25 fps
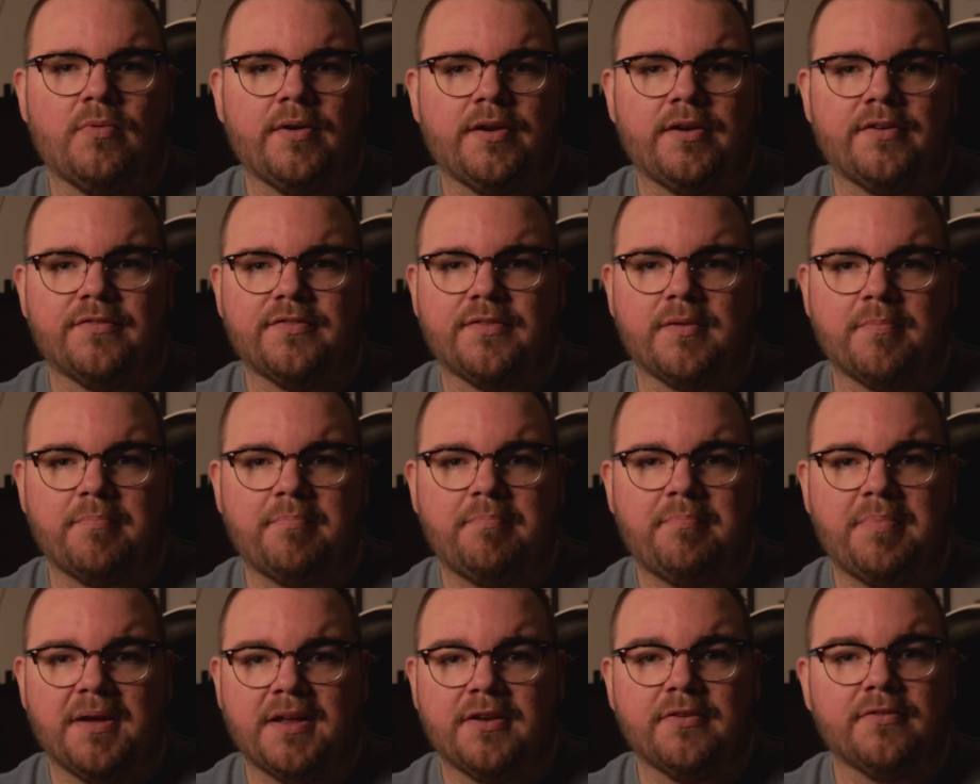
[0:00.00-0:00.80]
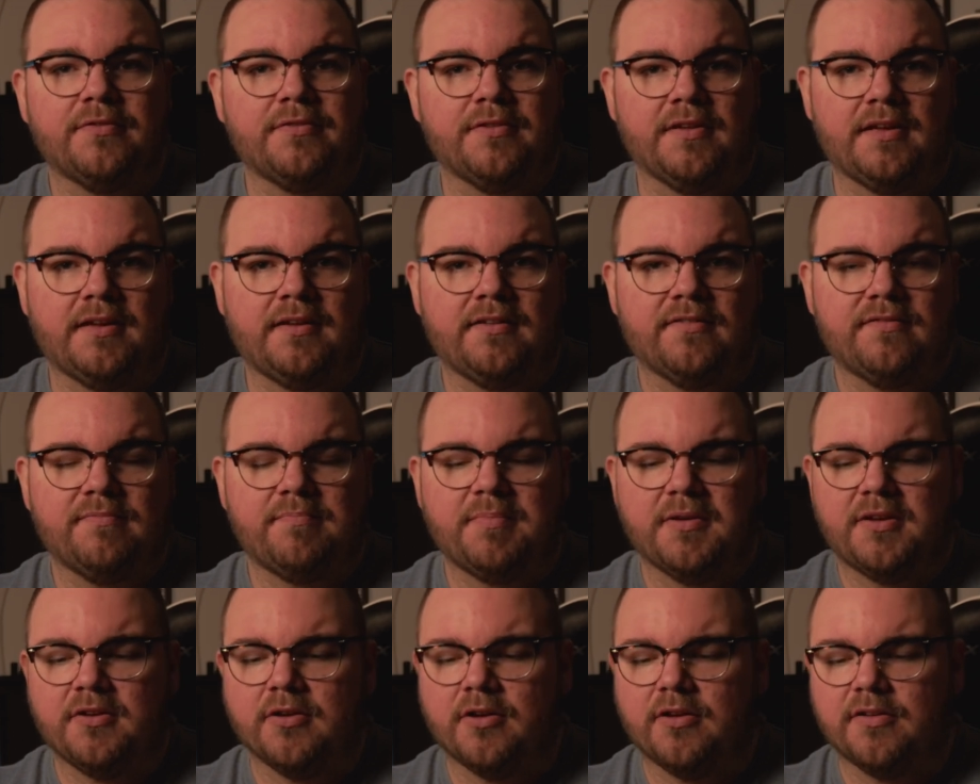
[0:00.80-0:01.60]
one of the better things
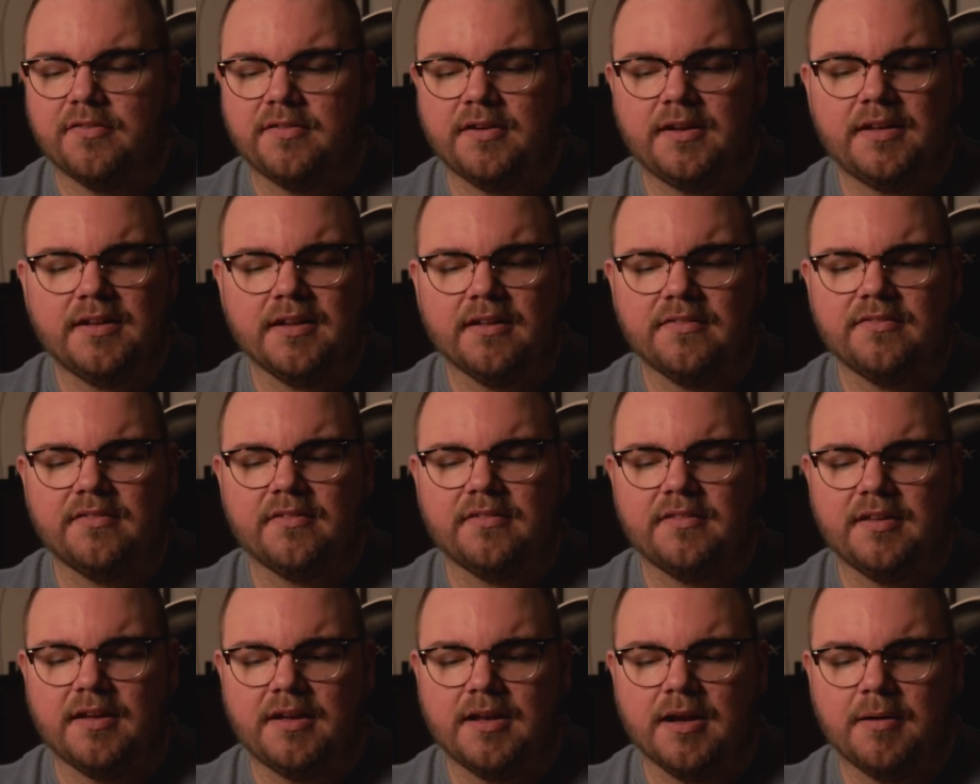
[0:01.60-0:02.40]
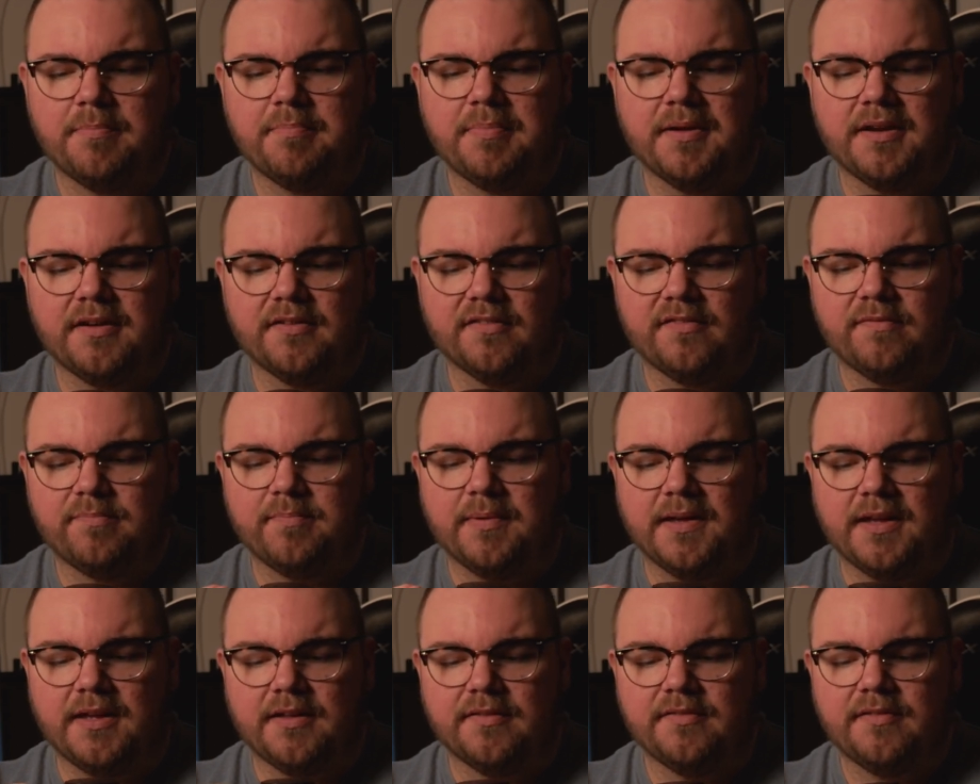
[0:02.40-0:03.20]
because it doesn't take up any
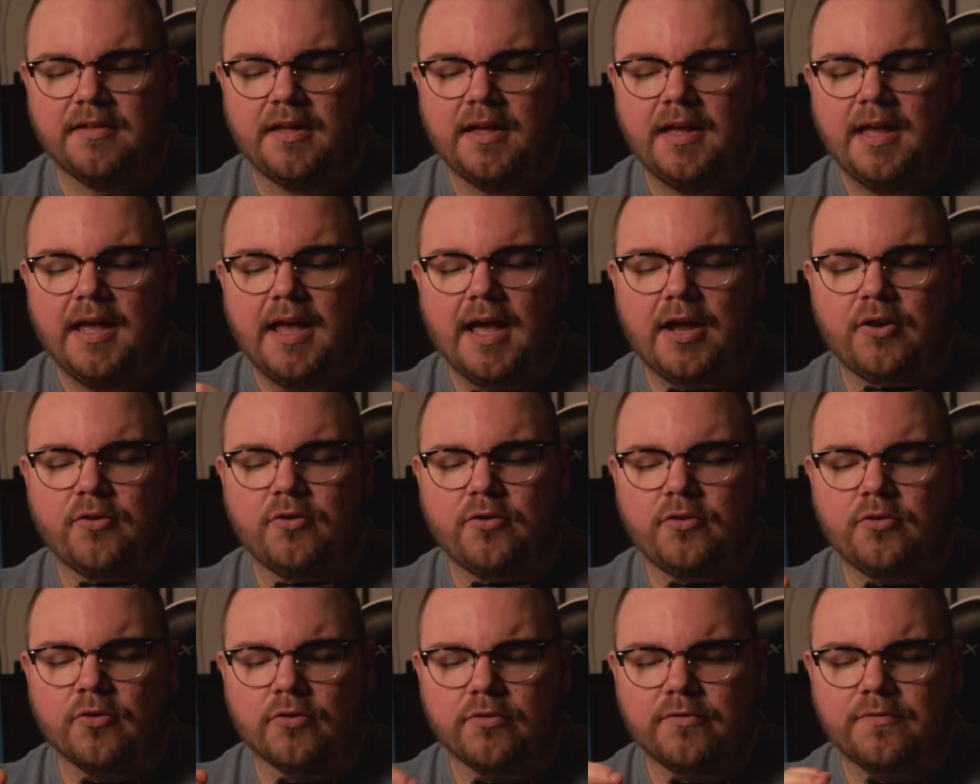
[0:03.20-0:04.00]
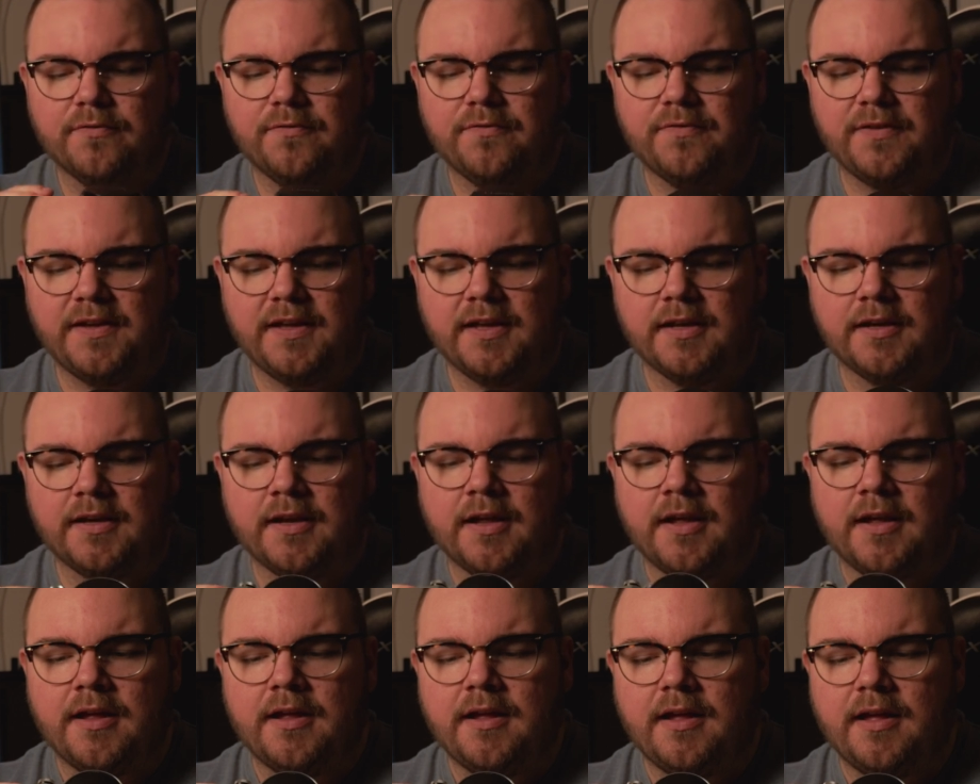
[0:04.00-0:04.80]
space and you don't feel
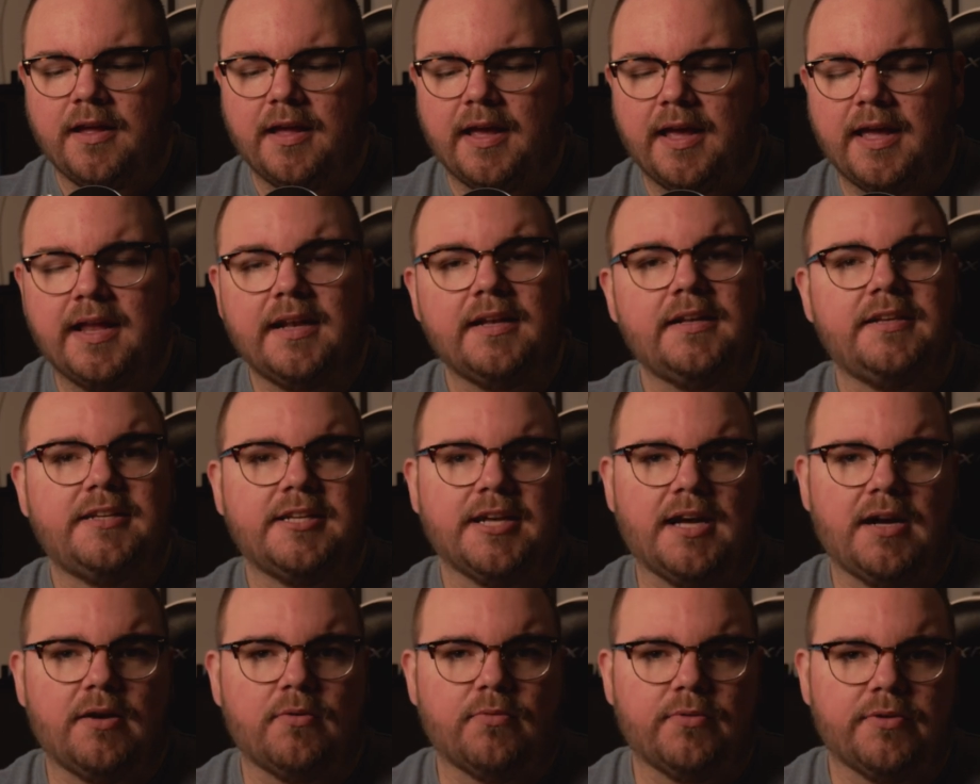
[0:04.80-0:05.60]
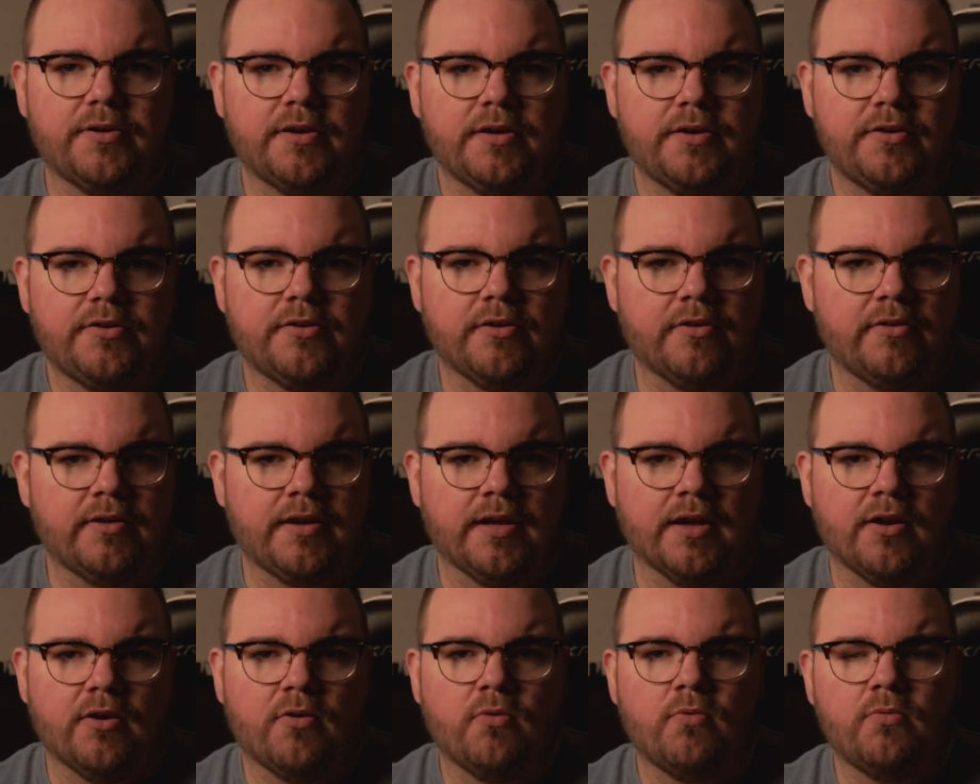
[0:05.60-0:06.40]
held down
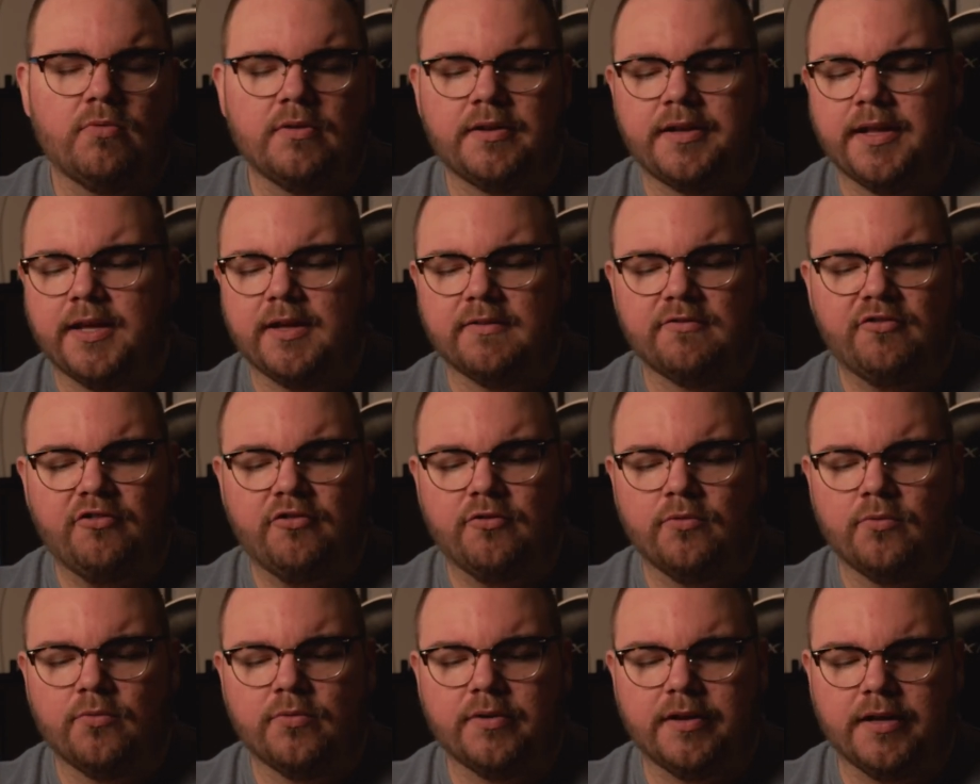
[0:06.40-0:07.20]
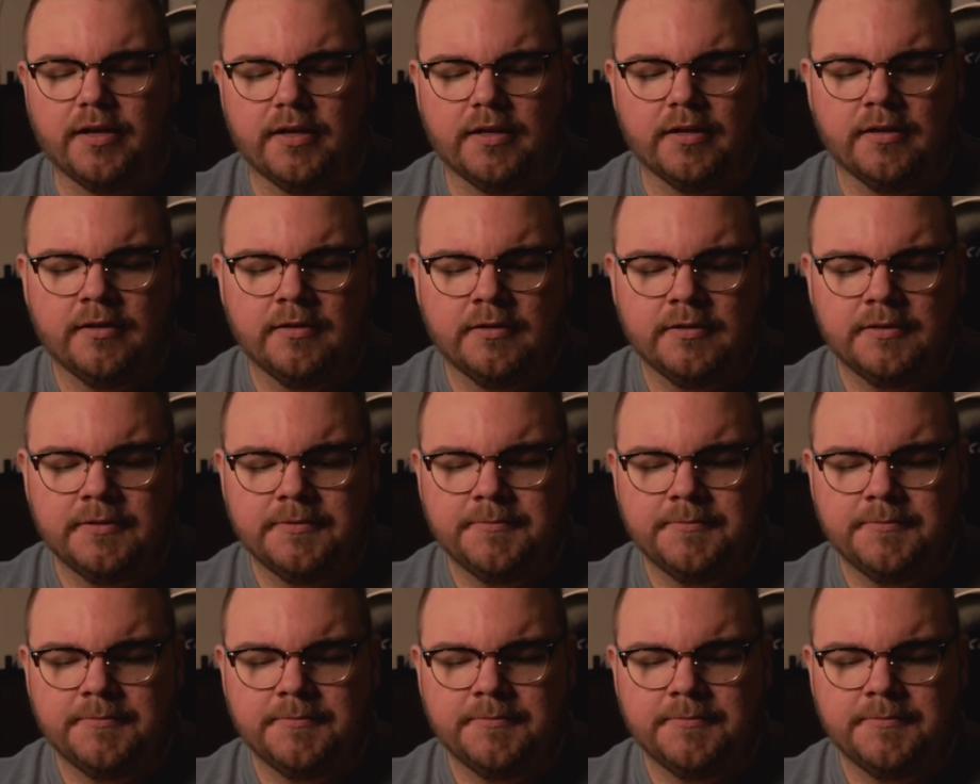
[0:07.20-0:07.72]
during a whole day of shooting.